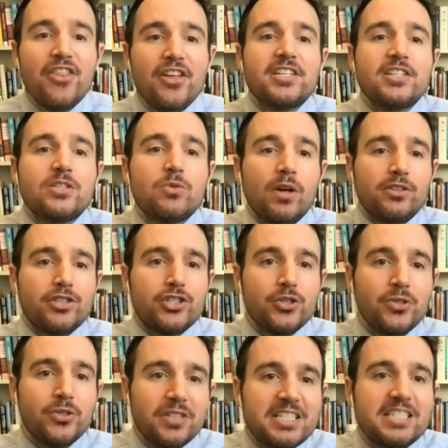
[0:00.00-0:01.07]
This is what the
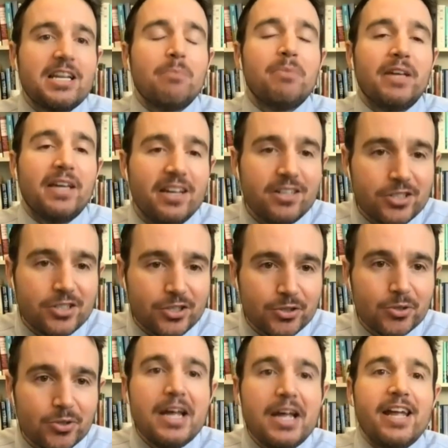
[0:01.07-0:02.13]
student is stepping
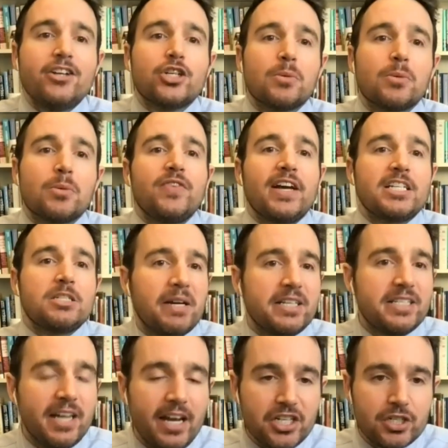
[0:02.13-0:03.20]
into in terms of
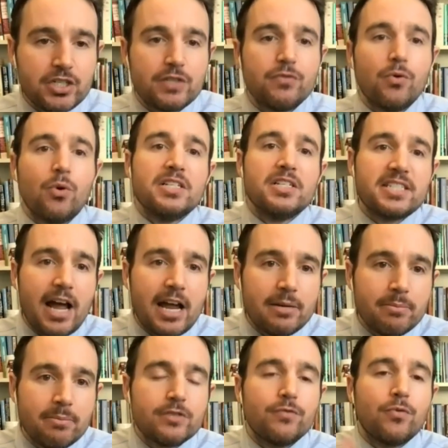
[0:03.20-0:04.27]
expectations for
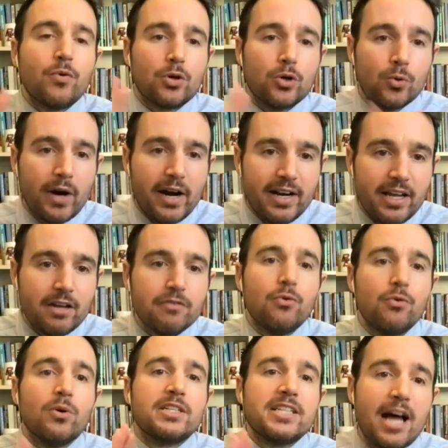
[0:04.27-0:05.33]
assignments, for grading,
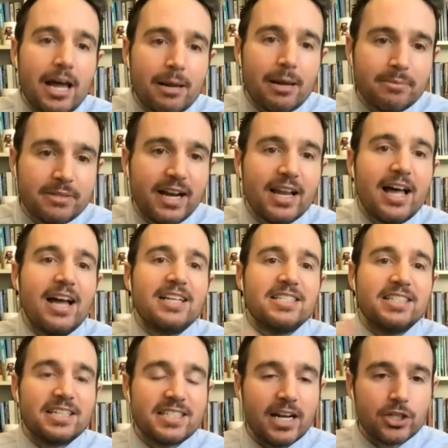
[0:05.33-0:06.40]
for time
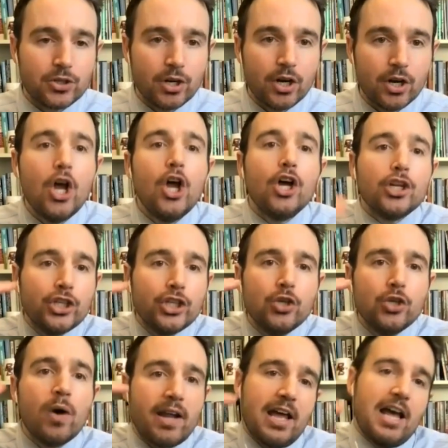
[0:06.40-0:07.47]
deadlines, etc. You
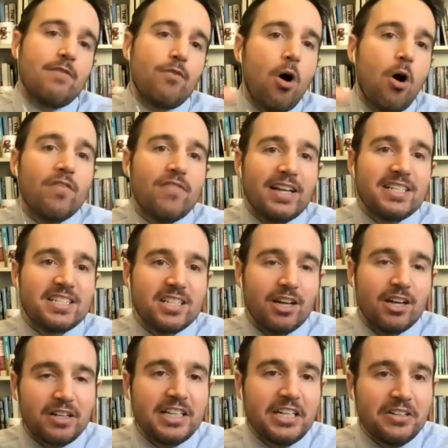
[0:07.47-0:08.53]
want to have all of that
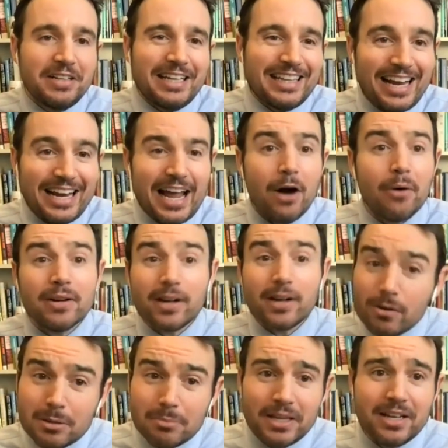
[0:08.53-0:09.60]
stuff clearly laid out, not
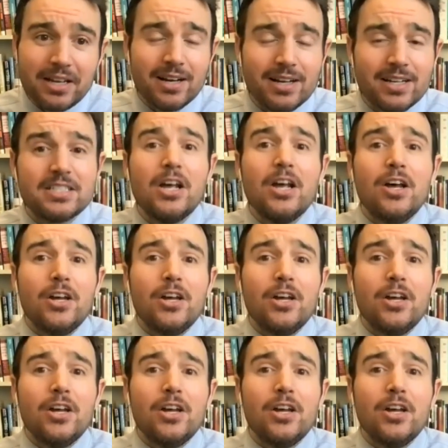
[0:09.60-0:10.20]
only because